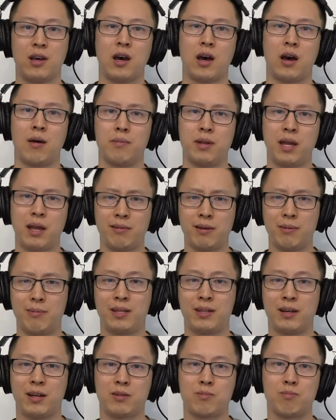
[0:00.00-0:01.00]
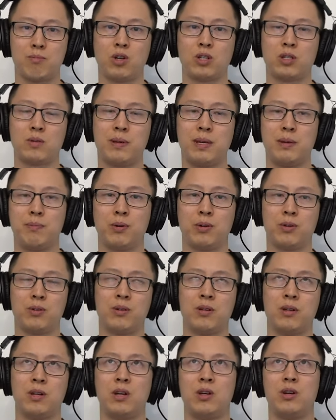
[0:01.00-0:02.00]
um, namely because most
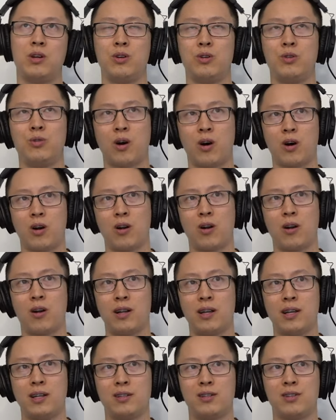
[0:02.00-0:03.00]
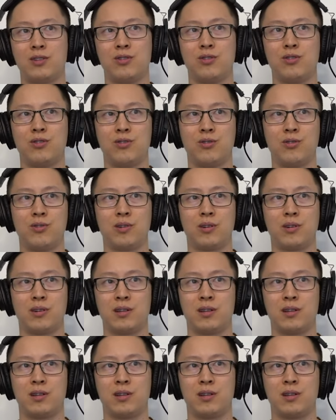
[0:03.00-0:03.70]
people who are into,